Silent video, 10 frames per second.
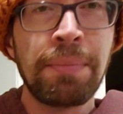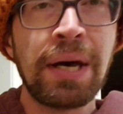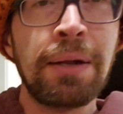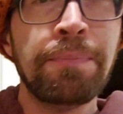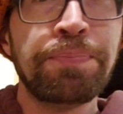
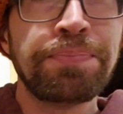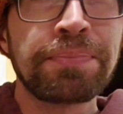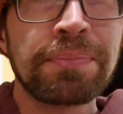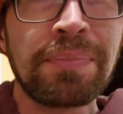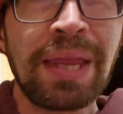But
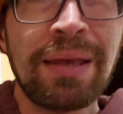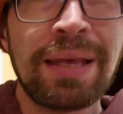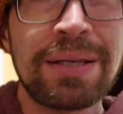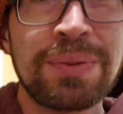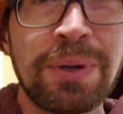
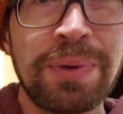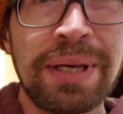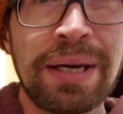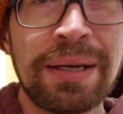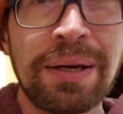that's what we
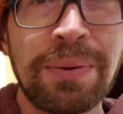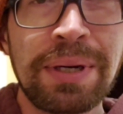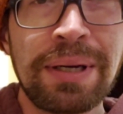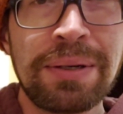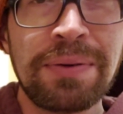got
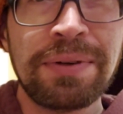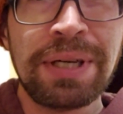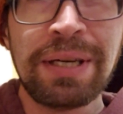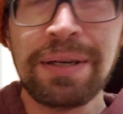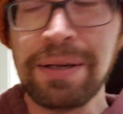going on over
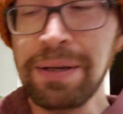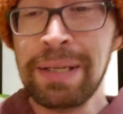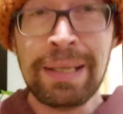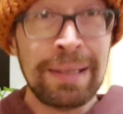here